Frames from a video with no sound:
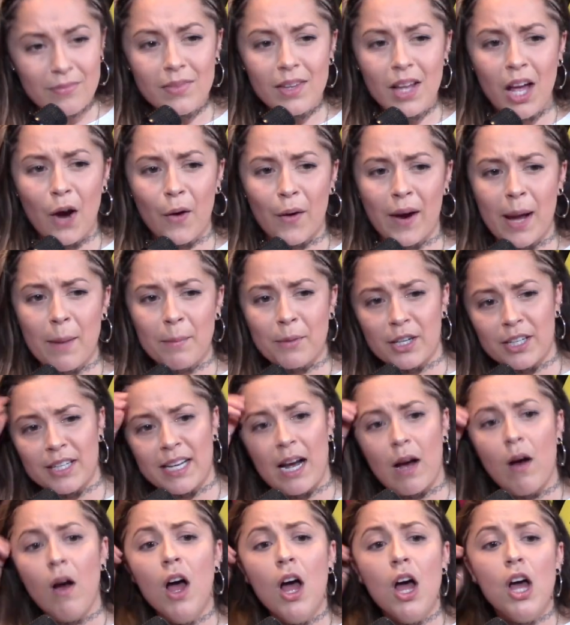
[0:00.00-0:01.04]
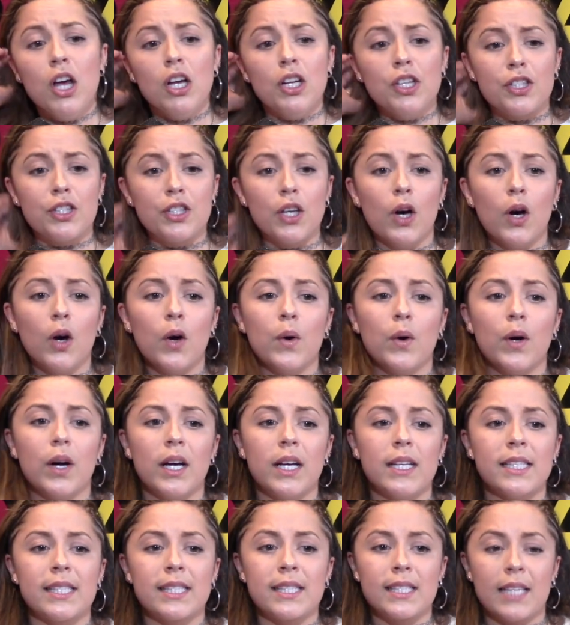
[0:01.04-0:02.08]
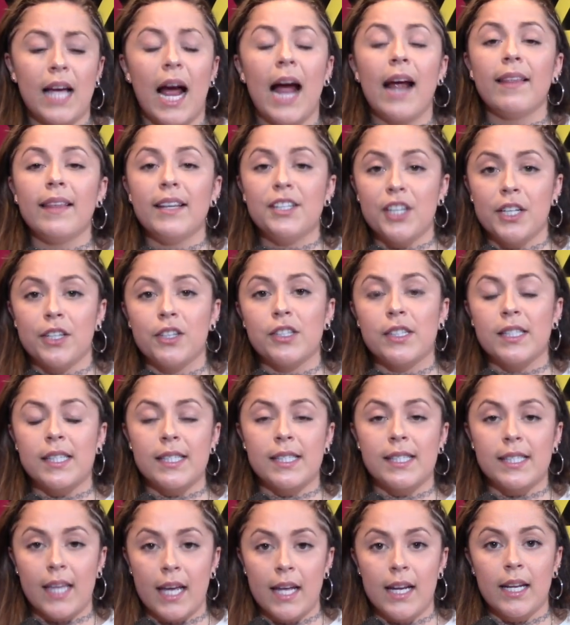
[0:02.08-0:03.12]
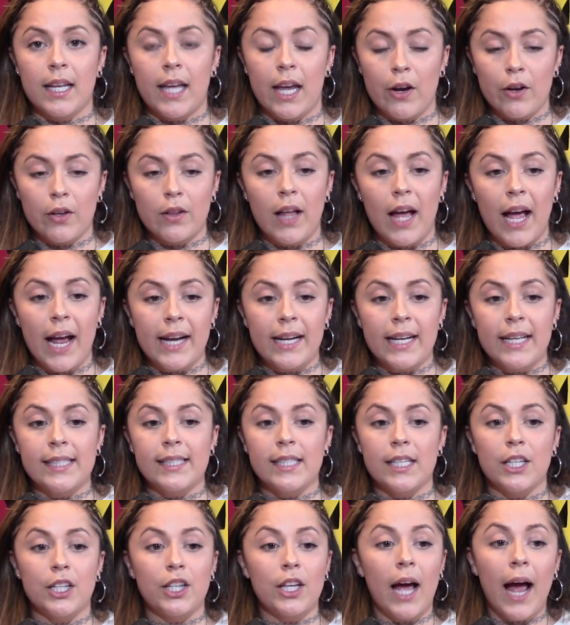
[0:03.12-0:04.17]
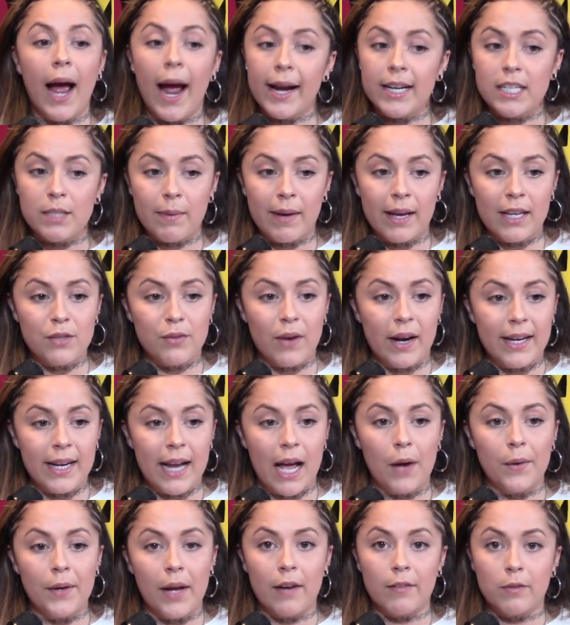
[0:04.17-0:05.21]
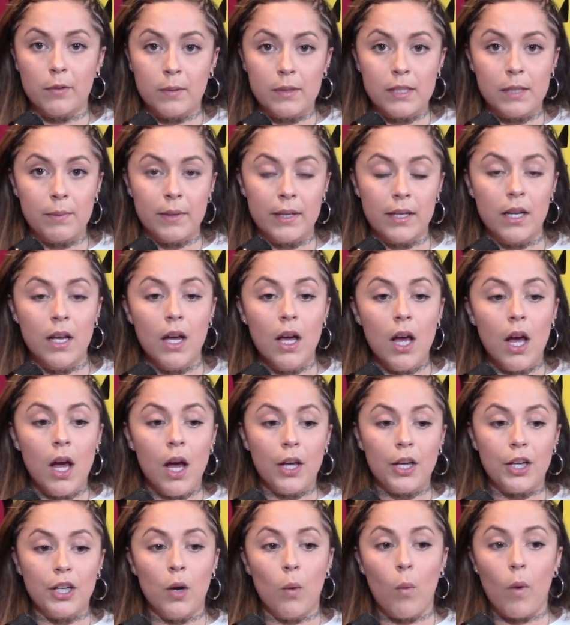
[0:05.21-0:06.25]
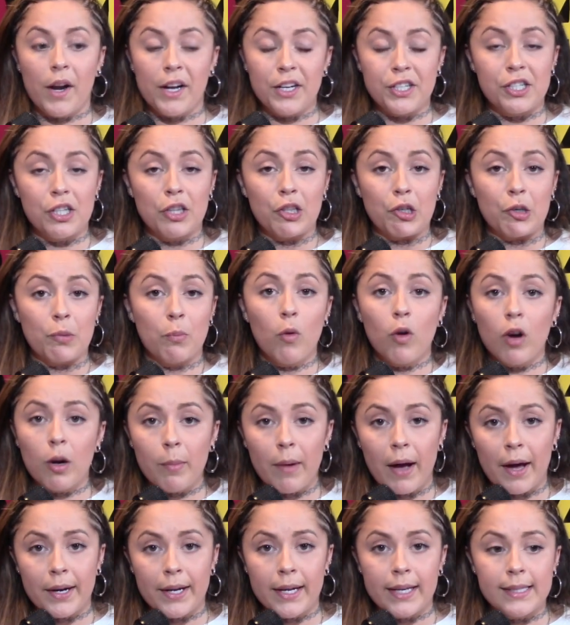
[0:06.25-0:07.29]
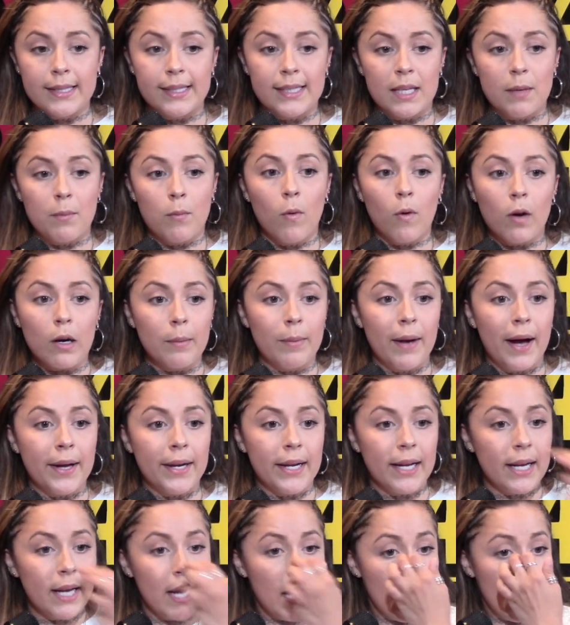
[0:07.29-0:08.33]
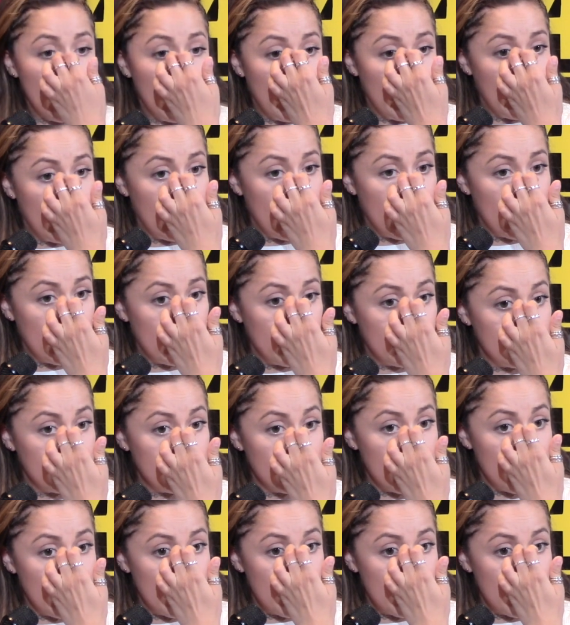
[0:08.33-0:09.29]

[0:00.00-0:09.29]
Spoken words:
All right, I'm good now. So Kylie Jenner's skincare line, it's in high demand right now, and everyone's been, wanting to learn more about it and see more about it. And